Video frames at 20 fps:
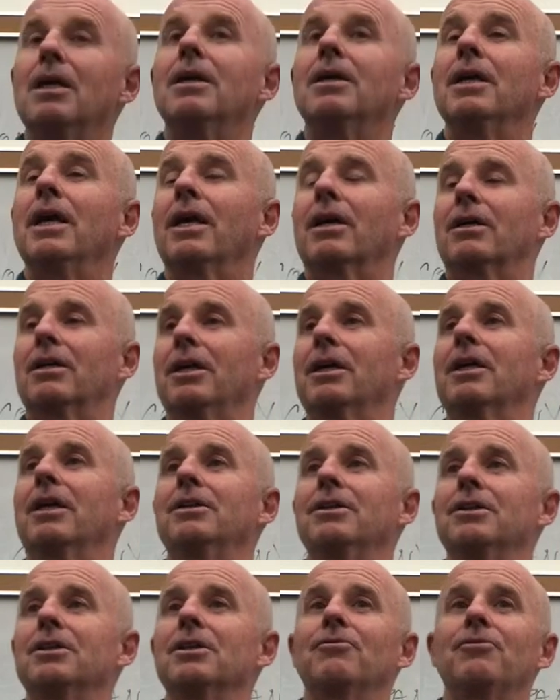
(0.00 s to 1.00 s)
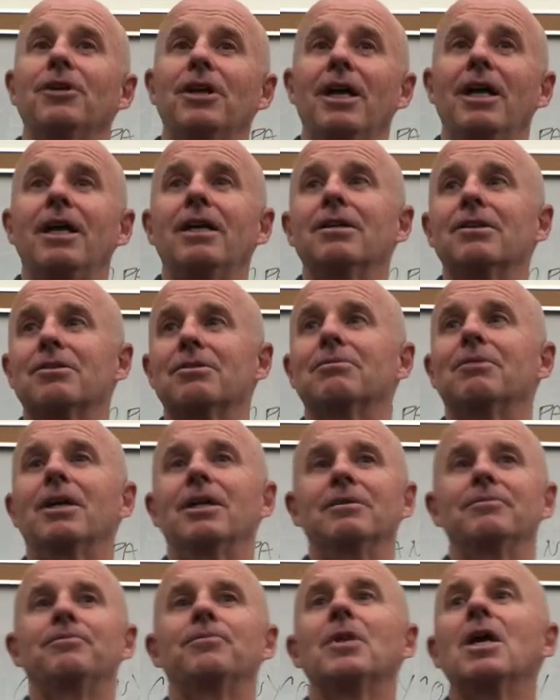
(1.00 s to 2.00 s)
Yeah, click on the different ads,
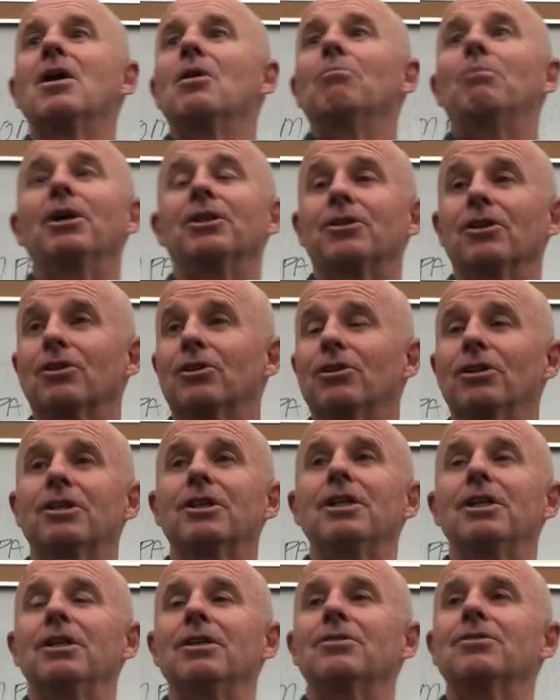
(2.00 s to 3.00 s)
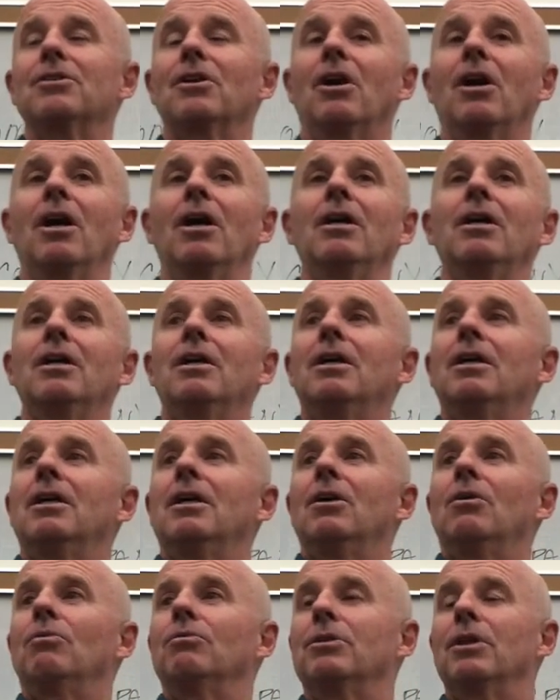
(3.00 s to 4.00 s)
right? But the cookies are
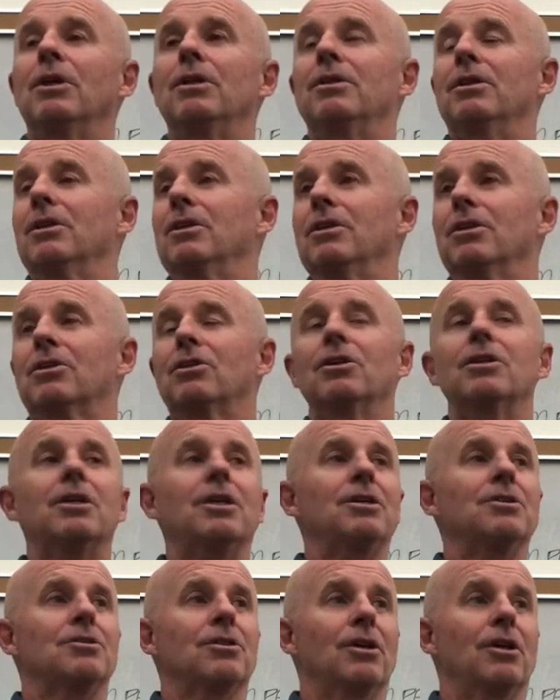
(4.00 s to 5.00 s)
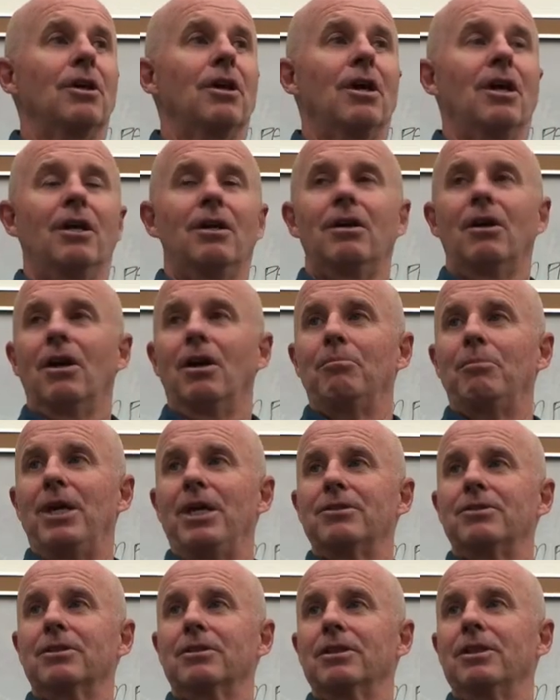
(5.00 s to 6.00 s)
the cookies are
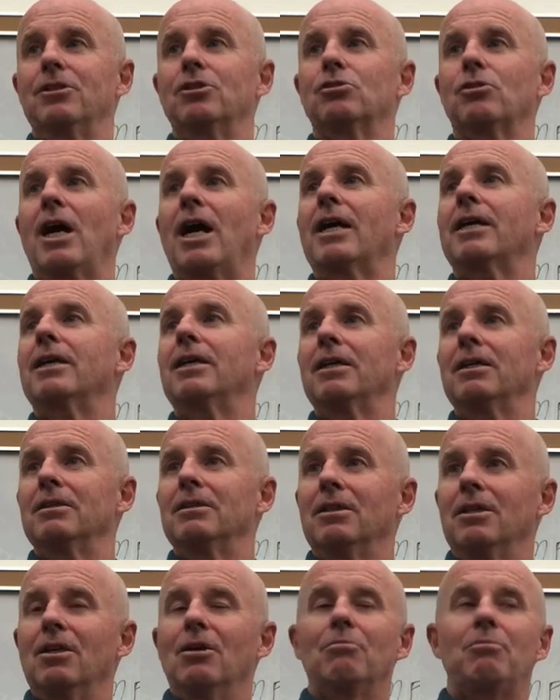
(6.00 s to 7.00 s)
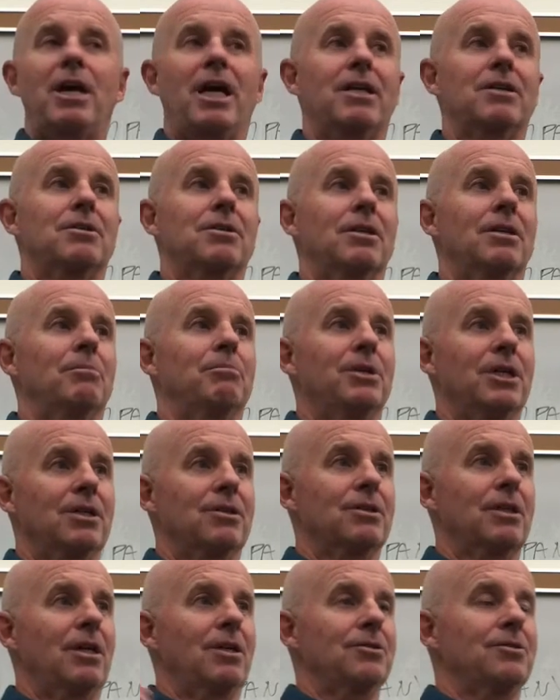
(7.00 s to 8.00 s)
basically tracking
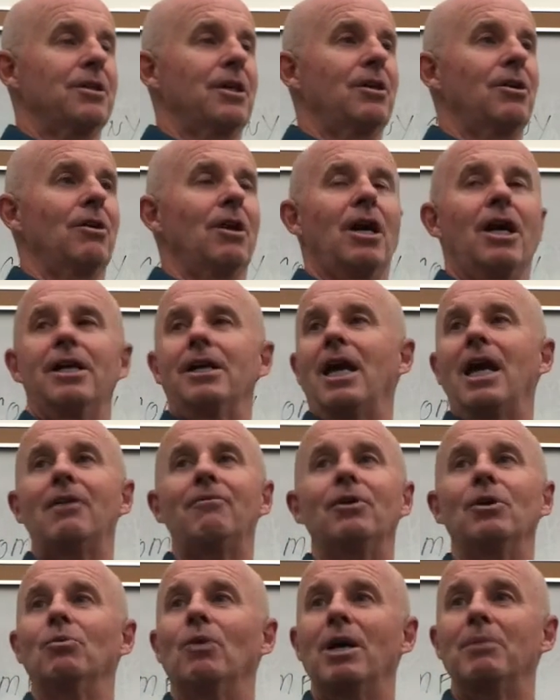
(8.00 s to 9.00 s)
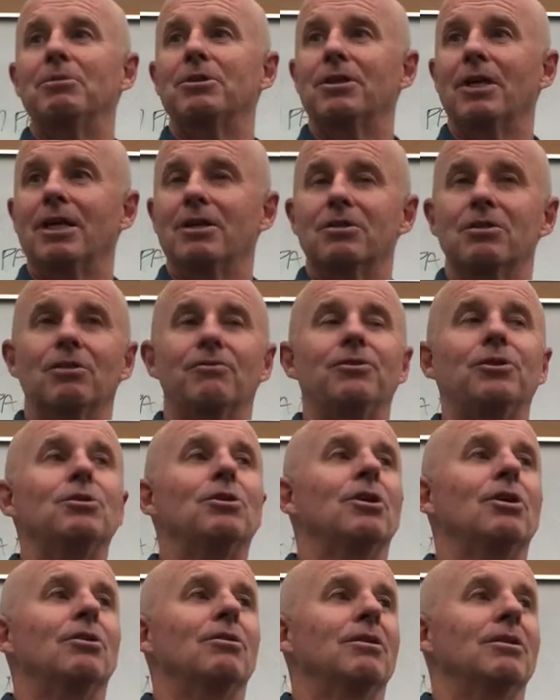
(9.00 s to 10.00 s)
pixels that are on every website. So if
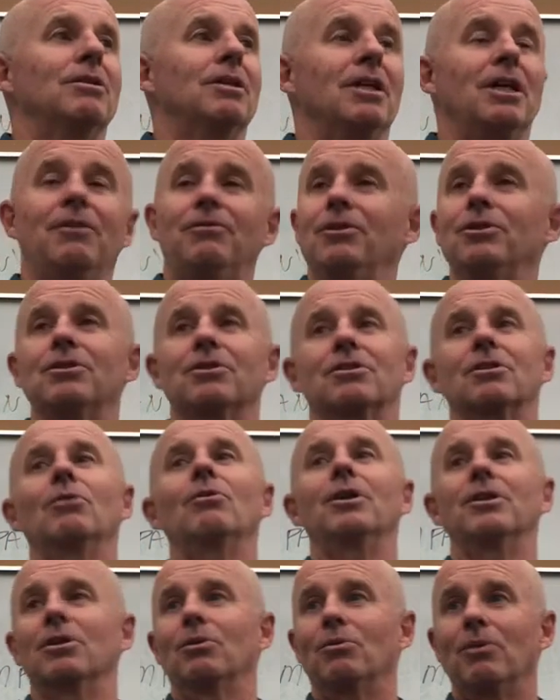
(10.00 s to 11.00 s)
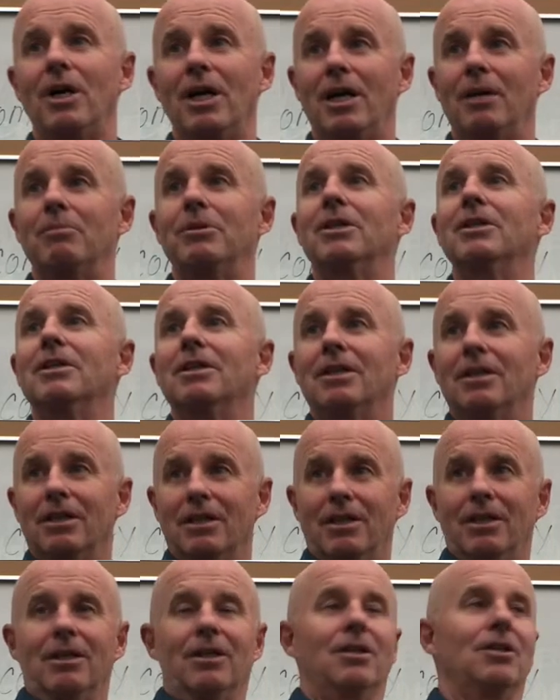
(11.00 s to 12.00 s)
you just go on the web,
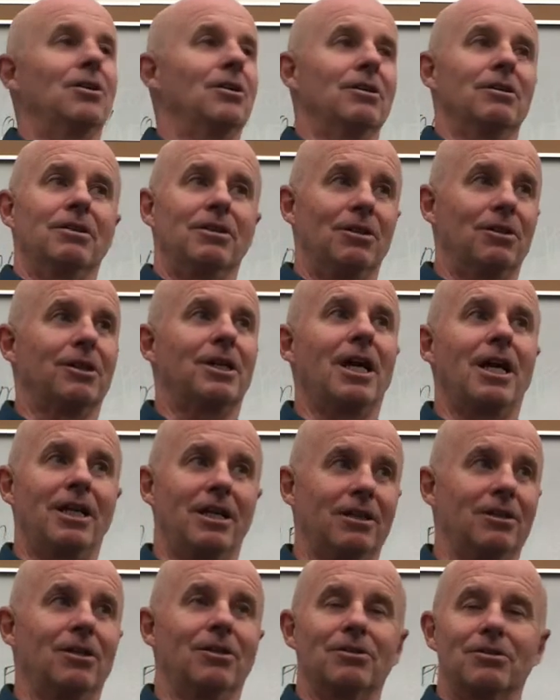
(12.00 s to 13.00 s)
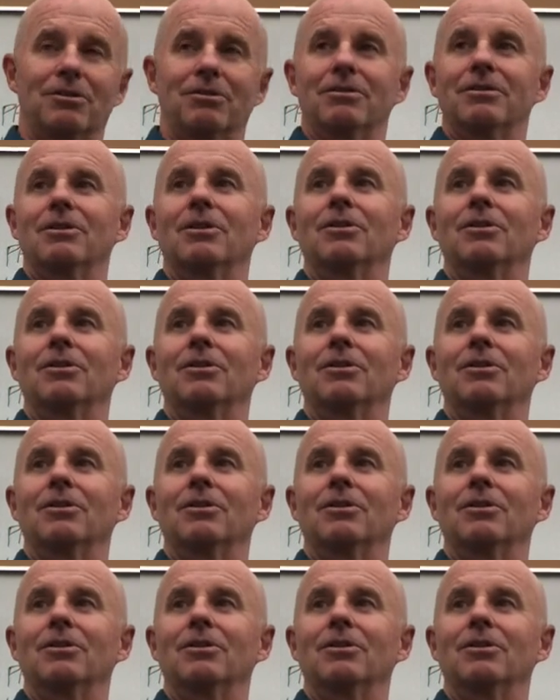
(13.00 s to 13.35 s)
you're getting those,